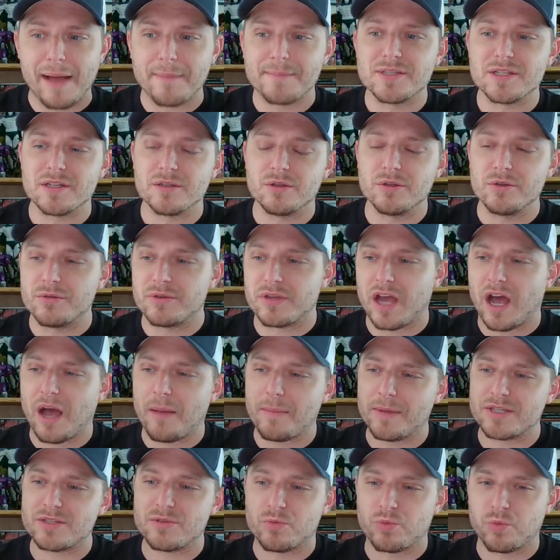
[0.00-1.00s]
Absolute
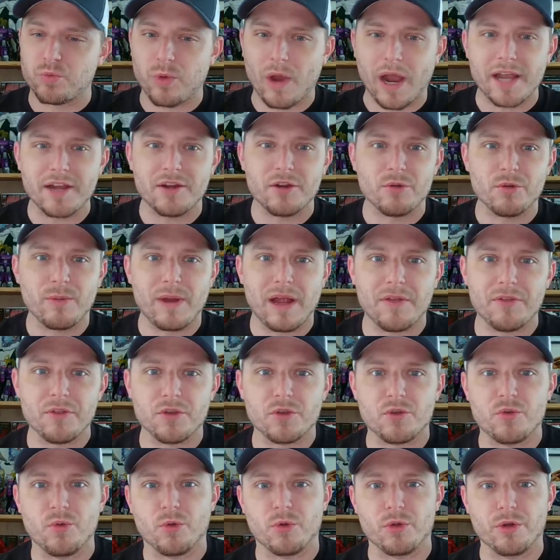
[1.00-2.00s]
Comics right around
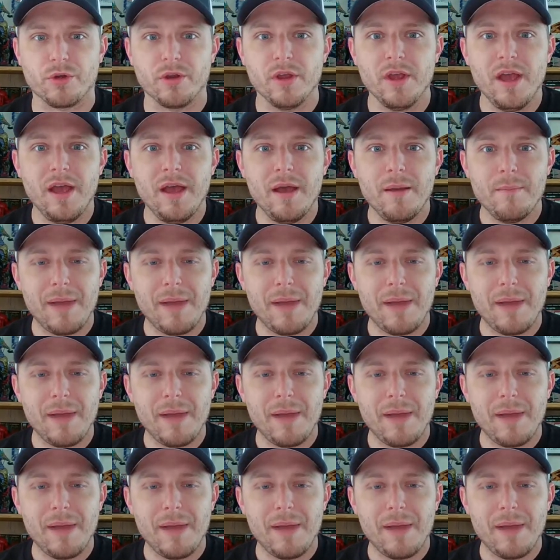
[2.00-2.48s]
the corner.